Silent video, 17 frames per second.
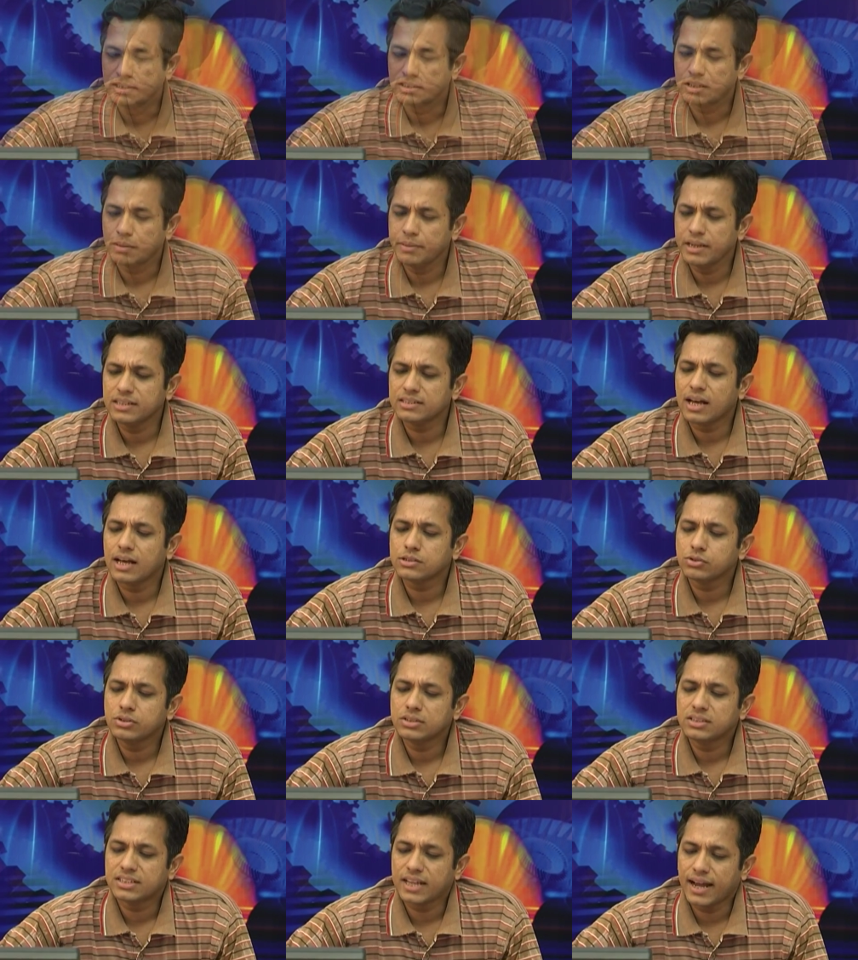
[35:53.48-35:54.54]
Somebody has asked
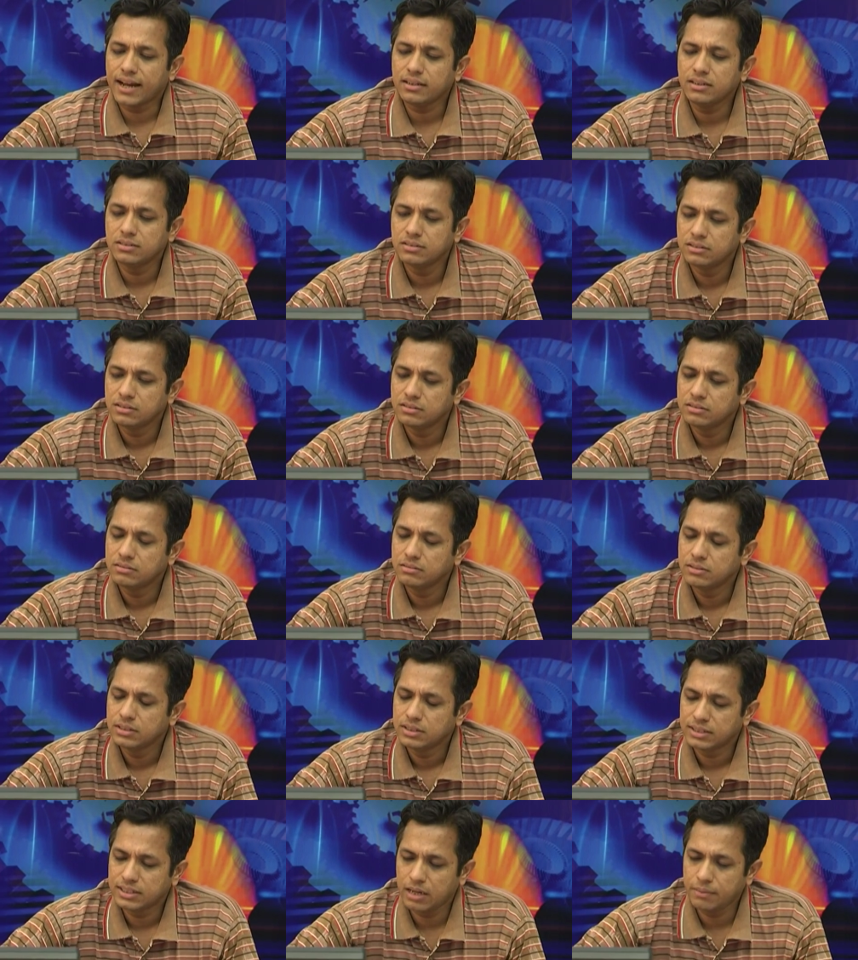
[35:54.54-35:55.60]
on chat,
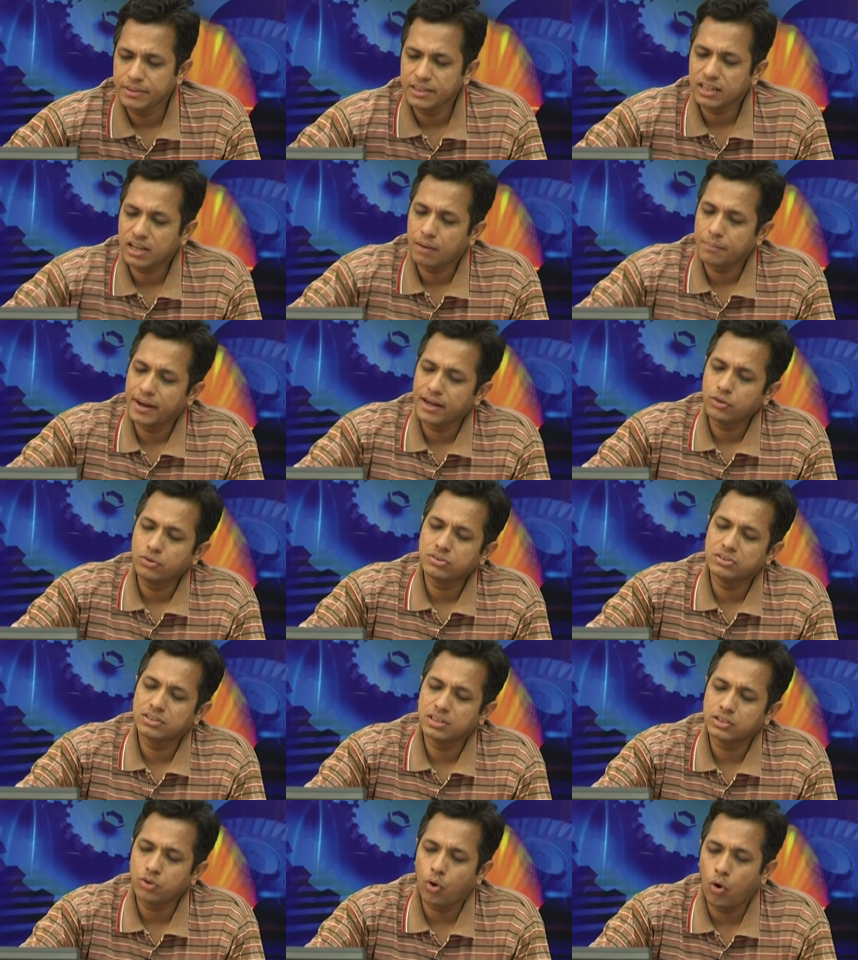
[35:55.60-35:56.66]
tell me the command to
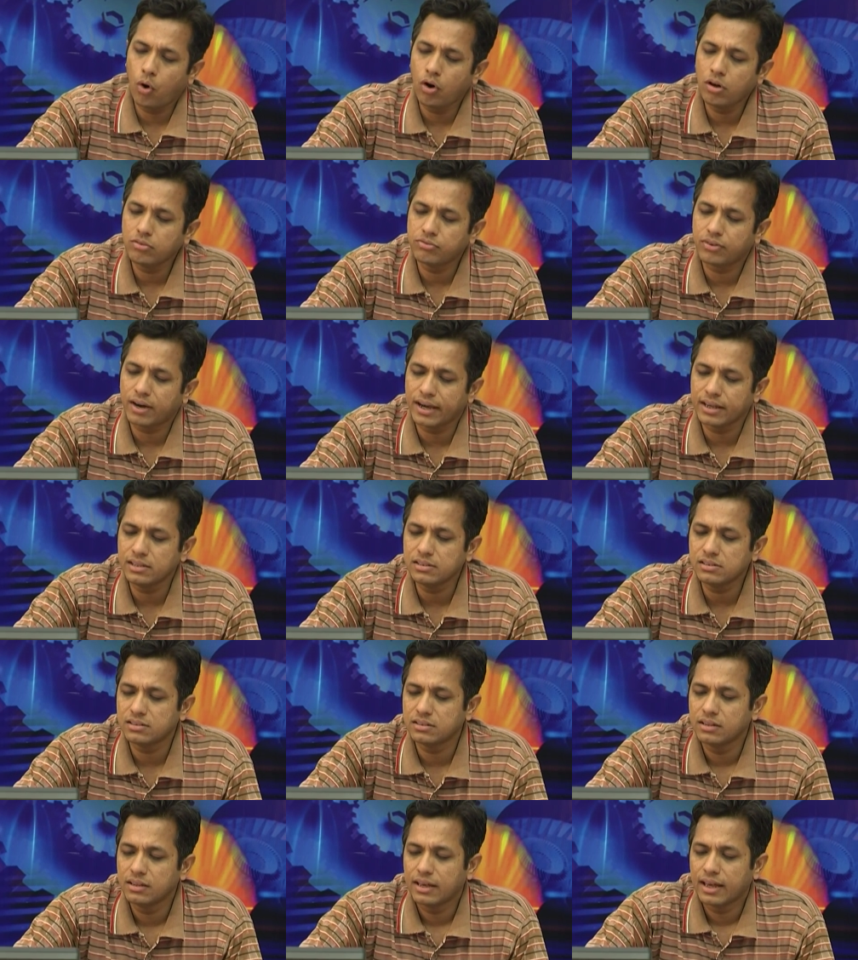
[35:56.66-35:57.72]
search all
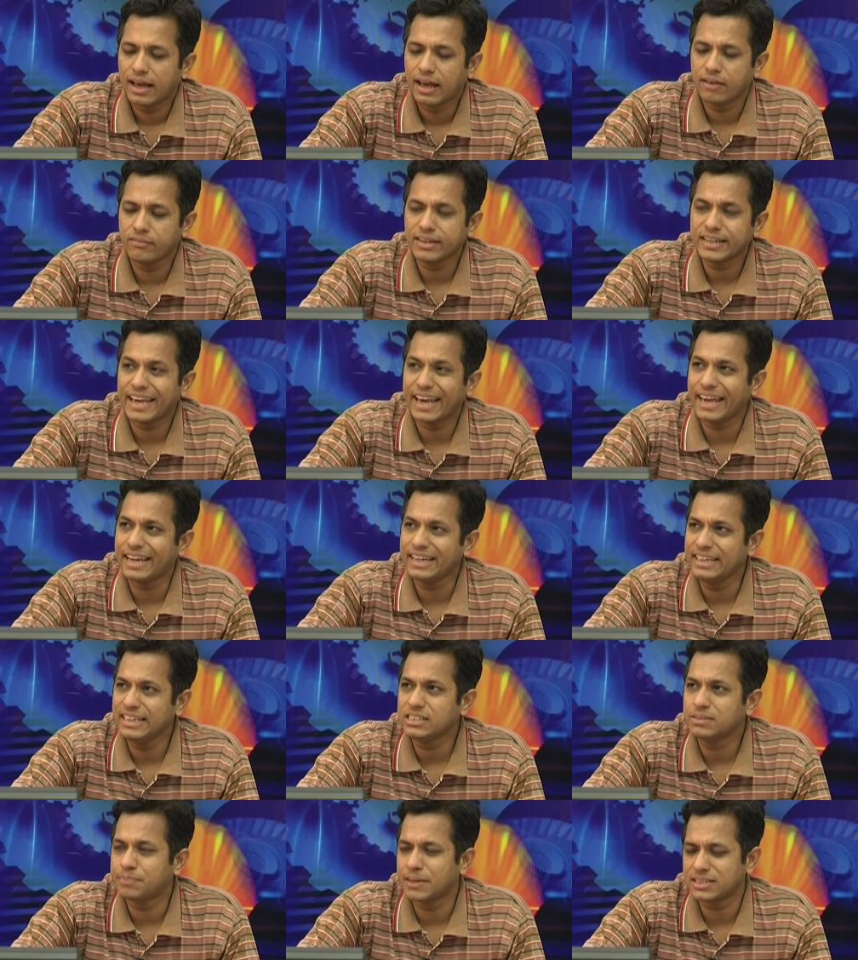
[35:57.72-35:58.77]
files having
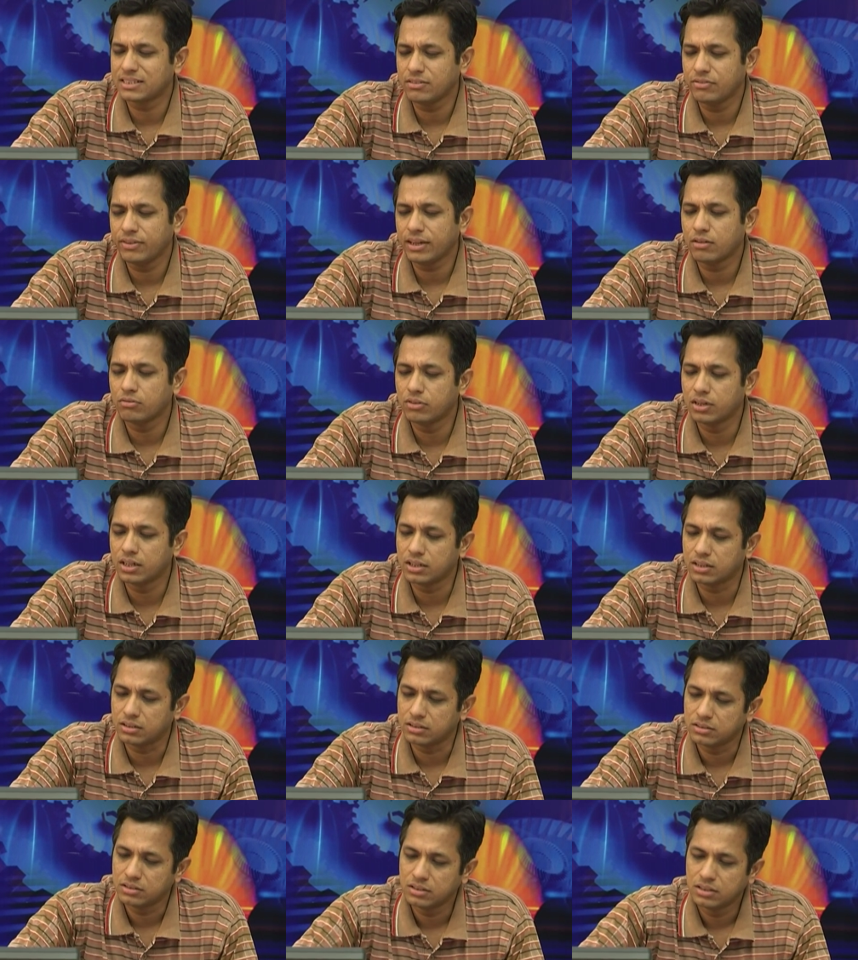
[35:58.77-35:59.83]
any specific word.